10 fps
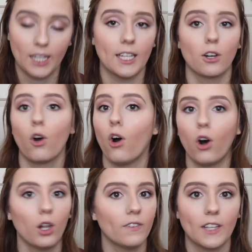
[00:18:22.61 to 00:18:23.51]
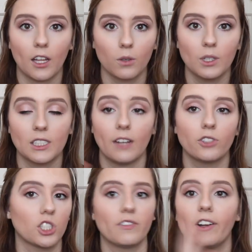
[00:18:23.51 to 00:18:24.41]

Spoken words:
and then all of the other ones I've just